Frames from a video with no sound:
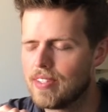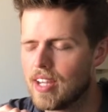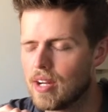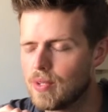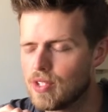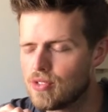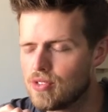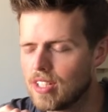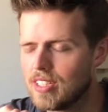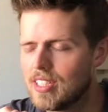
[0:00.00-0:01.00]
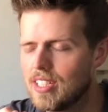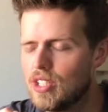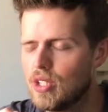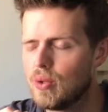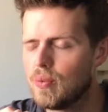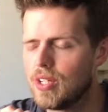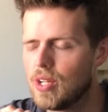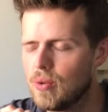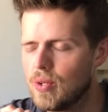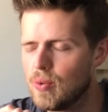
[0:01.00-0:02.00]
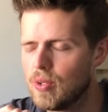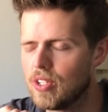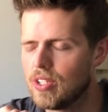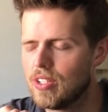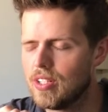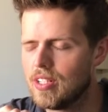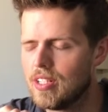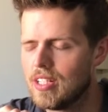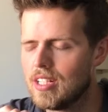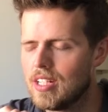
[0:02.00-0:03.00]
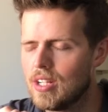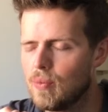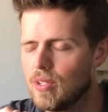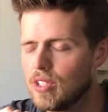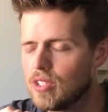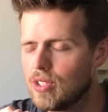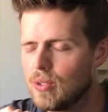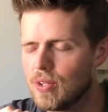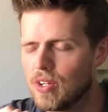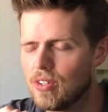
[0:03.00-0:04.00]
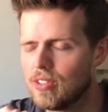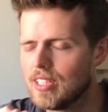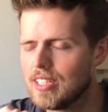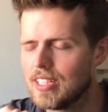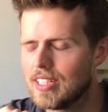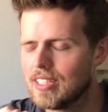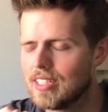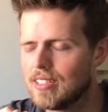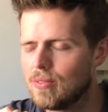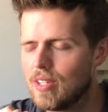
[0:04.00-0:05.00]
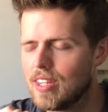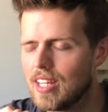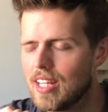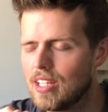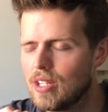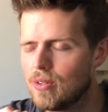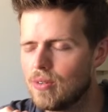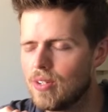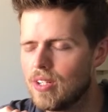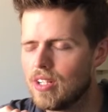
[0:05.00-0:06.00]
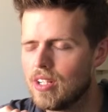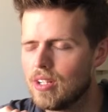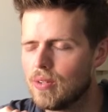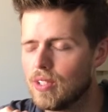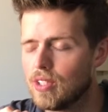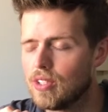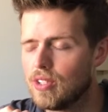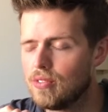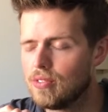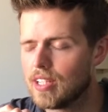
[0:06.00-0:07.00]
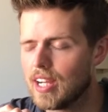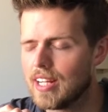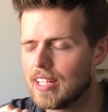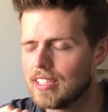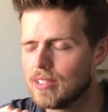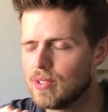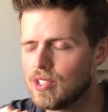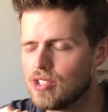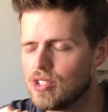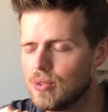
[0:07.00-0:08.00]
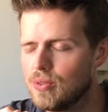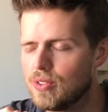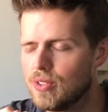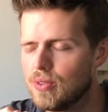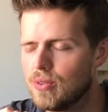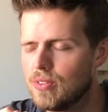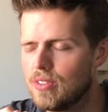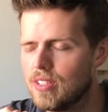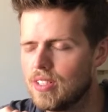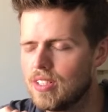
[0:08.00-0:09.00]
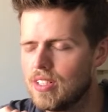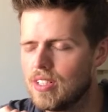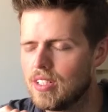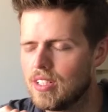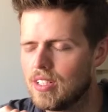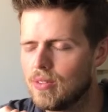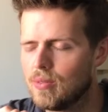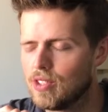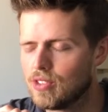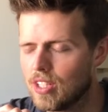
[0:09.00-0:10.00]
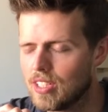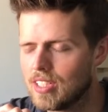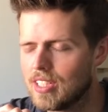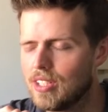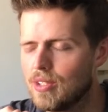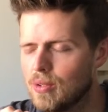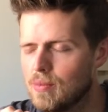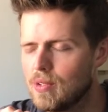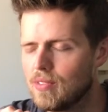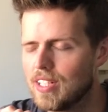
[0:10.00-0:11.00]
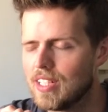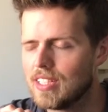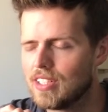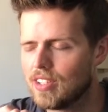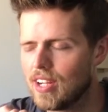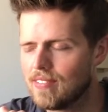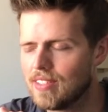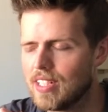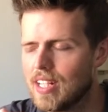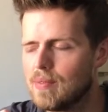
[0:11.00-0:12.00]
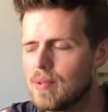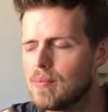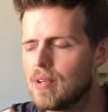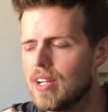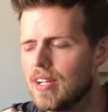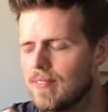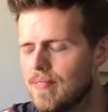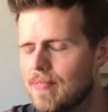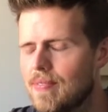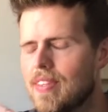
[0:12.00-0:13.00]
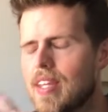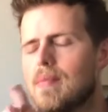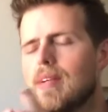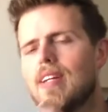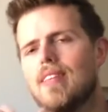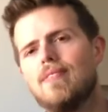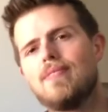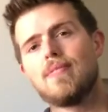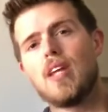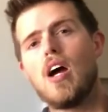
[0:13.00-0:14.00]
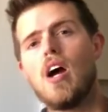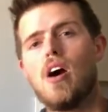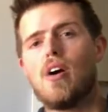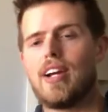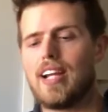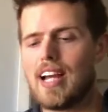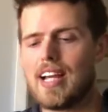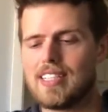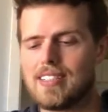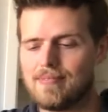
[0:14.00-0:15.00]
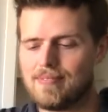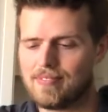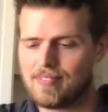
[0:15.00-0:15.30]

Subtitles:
God, we trust in you and we know you are good. We look to you in all these things. We thank you. We look to you for guidance and we choose you. We trust that you are moving. It's in your heavenly name we pray. Amen. Okay, guys.